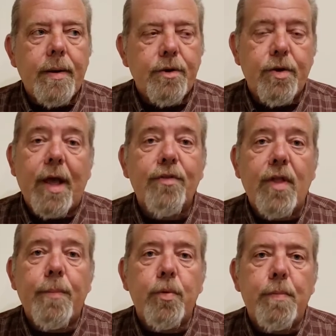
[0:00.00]
your next
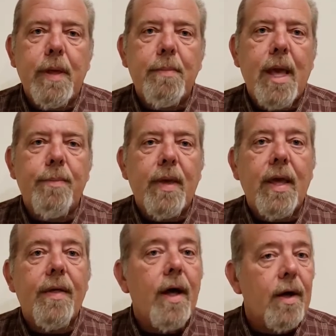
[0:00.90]
step would be
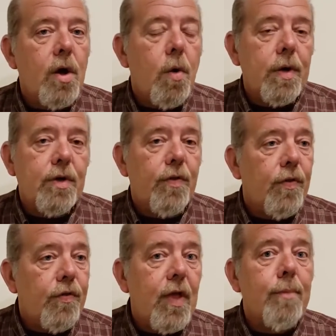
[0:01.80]
maybe going to
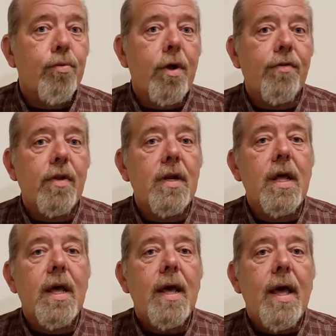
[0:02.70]
the state prison,
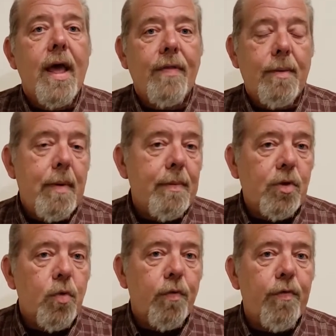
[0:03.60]
and then maybe
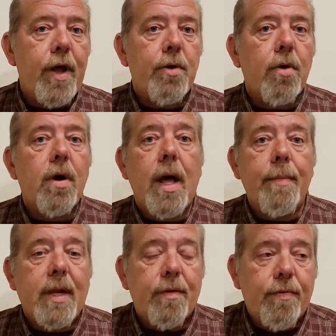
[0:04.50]
to a federal, I
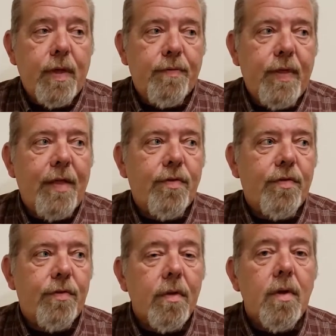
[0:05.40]
mean, if
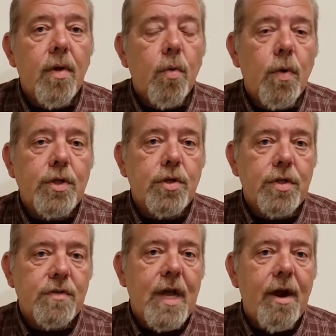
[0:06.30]
that's what your
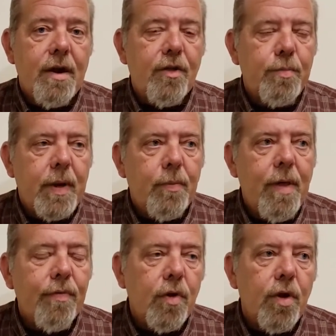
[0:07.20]
desire is. But we
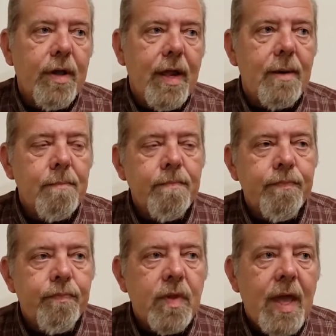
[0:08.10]
have to look at
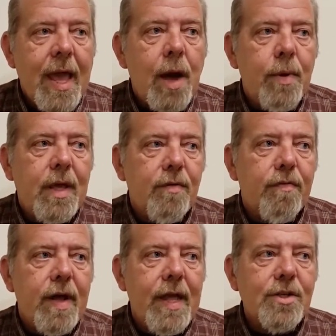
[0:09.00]
how we can
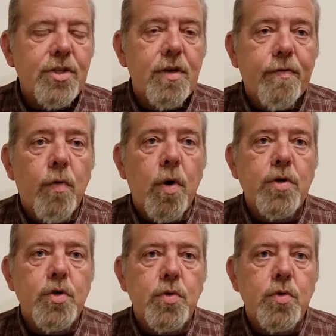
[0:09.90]
financially afford